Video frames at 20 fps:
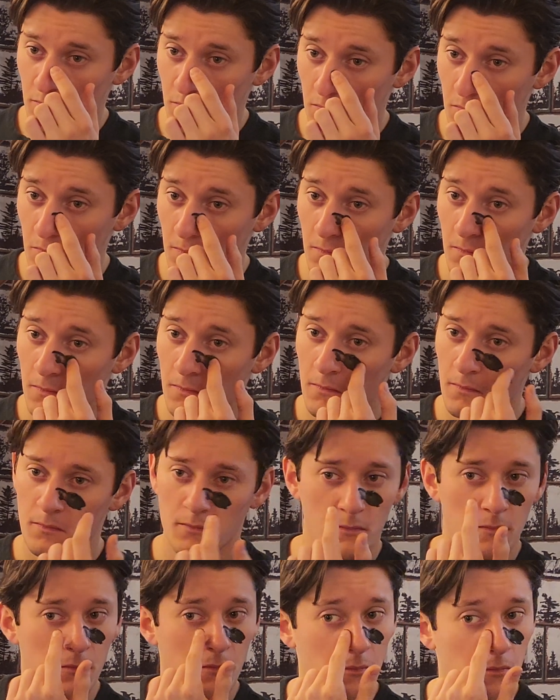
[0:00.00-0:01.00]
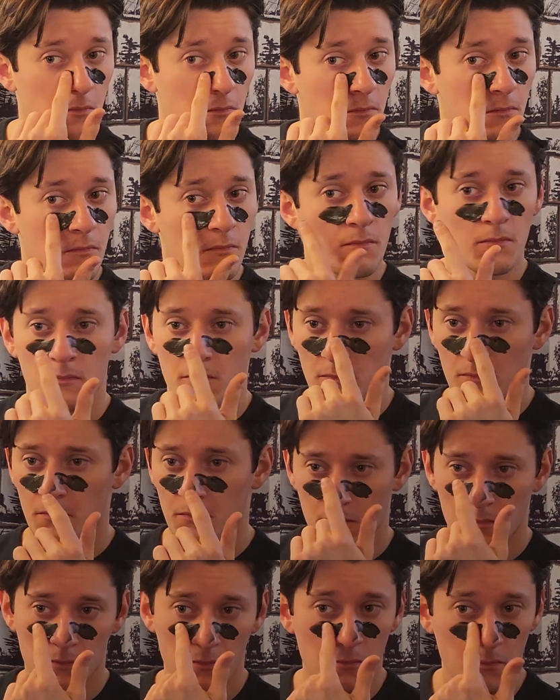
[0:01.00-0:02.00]
like your salicylic acid mask,
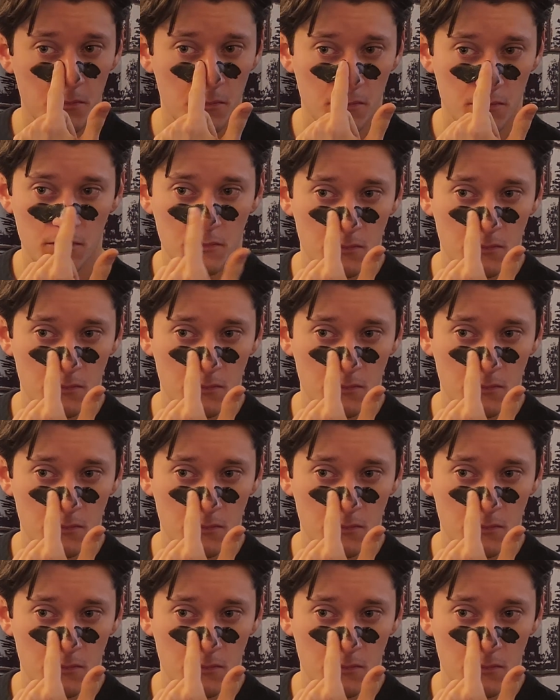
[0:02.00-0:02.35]
and just some